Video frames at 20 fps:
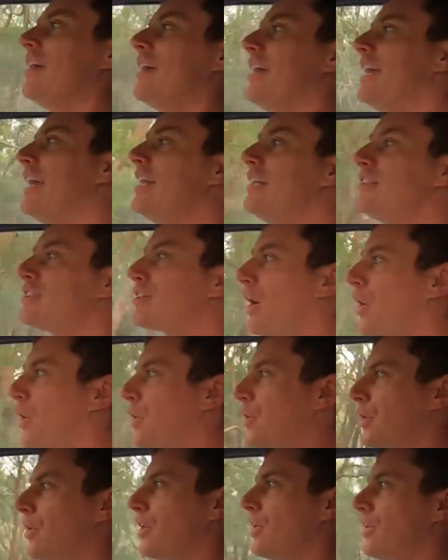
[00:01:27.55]
in
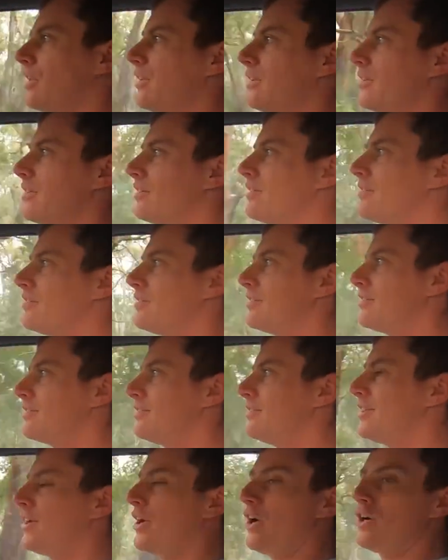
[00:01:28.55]
total,
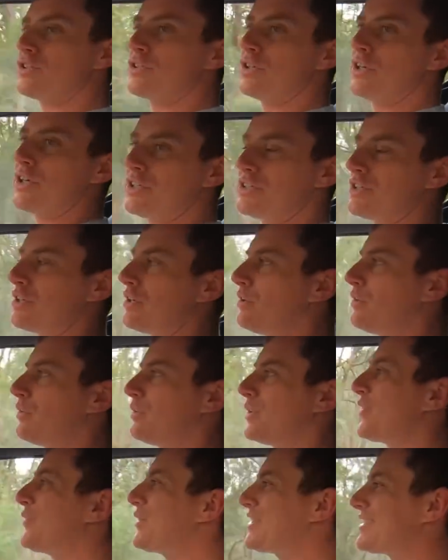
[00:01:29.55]
the
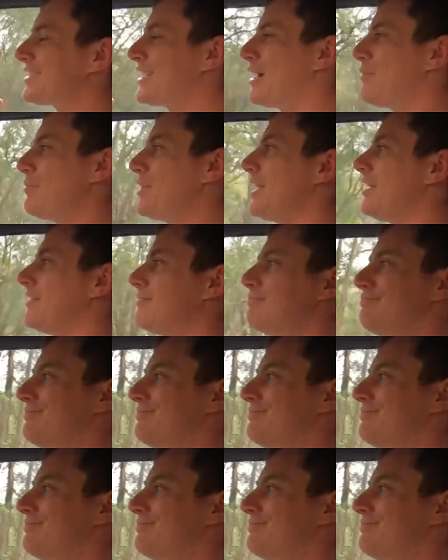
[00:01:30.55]
R32, there was something